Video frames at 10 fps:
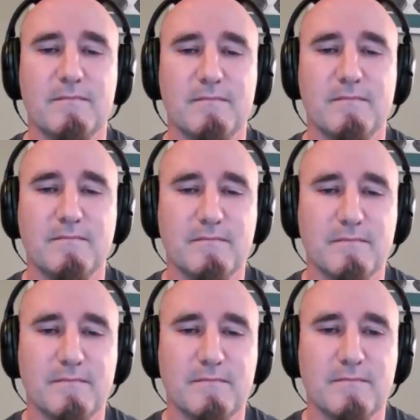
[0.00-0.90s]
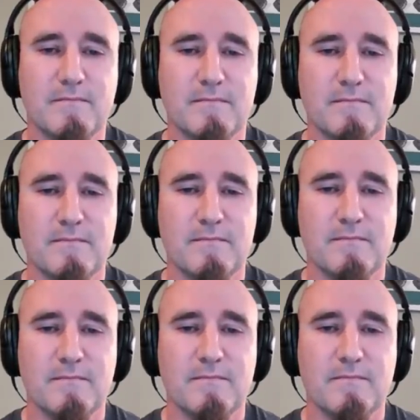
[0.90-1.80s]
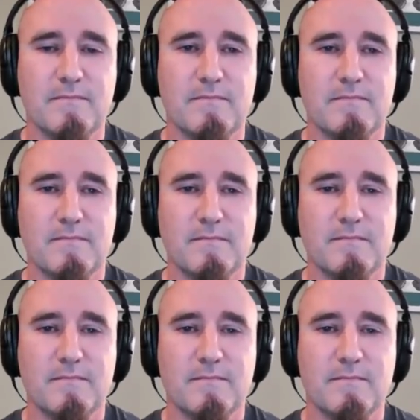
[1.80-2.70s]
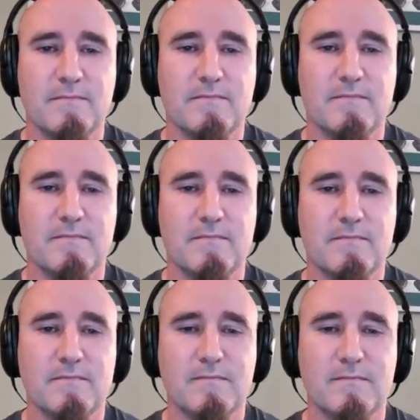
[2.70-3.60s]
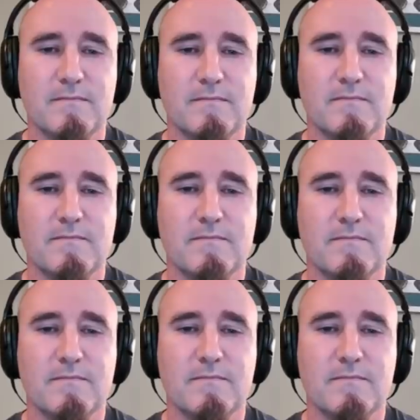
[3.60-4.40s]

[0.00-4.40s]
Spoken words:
This person isn't speaking.